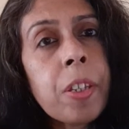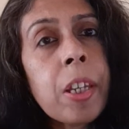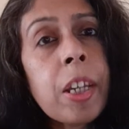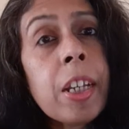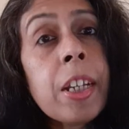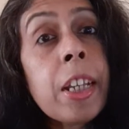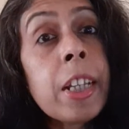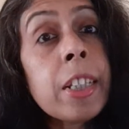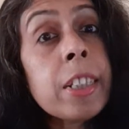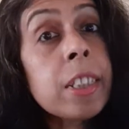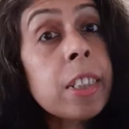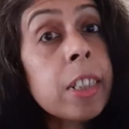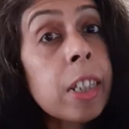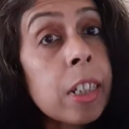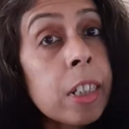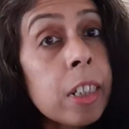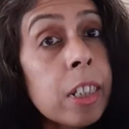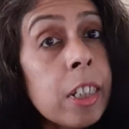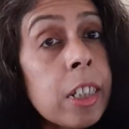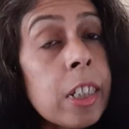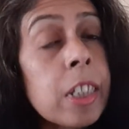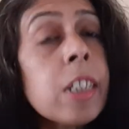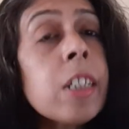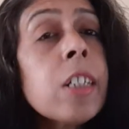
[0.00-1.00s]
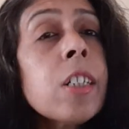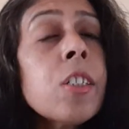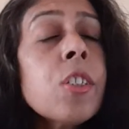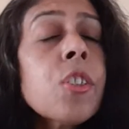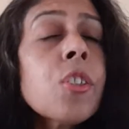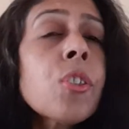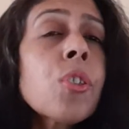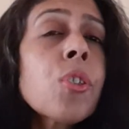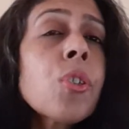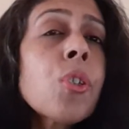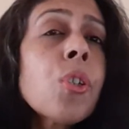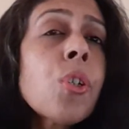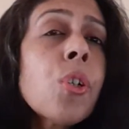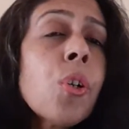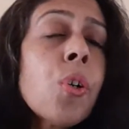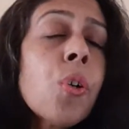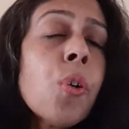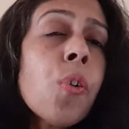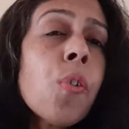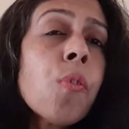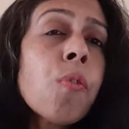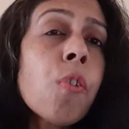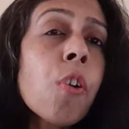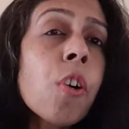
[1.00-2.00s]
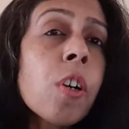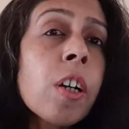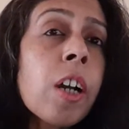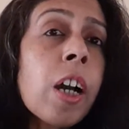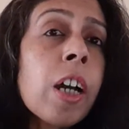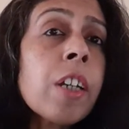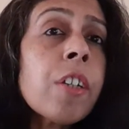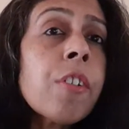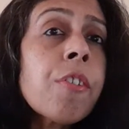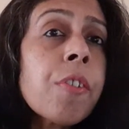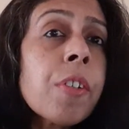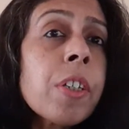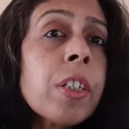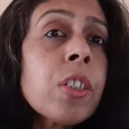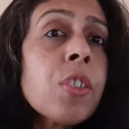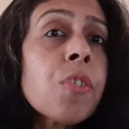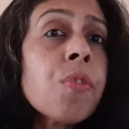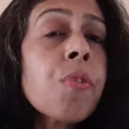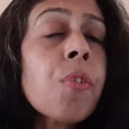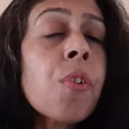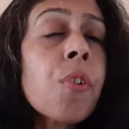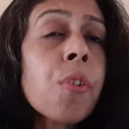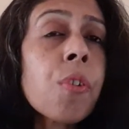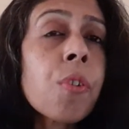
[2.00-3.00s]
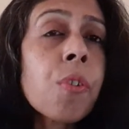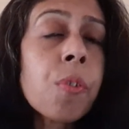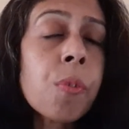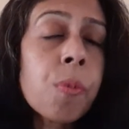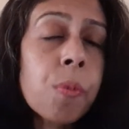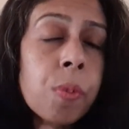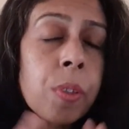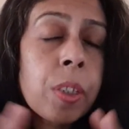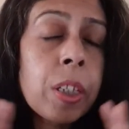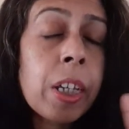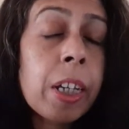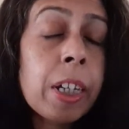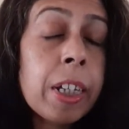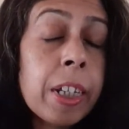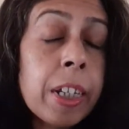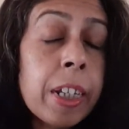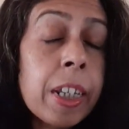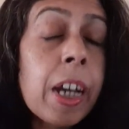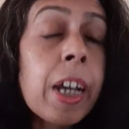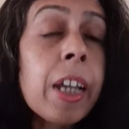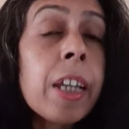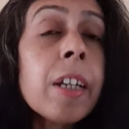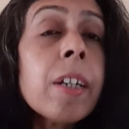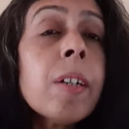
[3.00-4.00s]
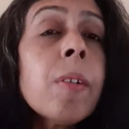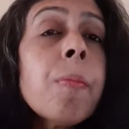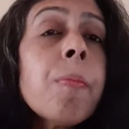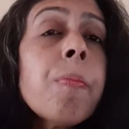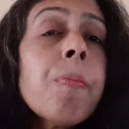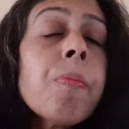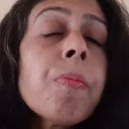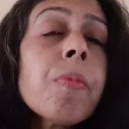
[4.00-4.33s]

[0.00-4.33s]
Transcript: It has taken years for countries, for the entire